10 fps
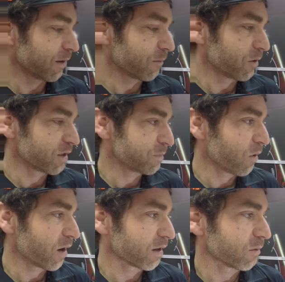Yeah, well, this
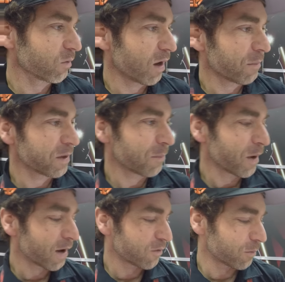bike, I mean,
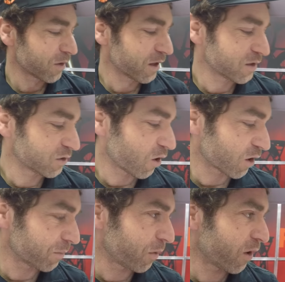apart from the
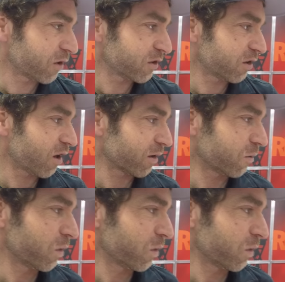stock components like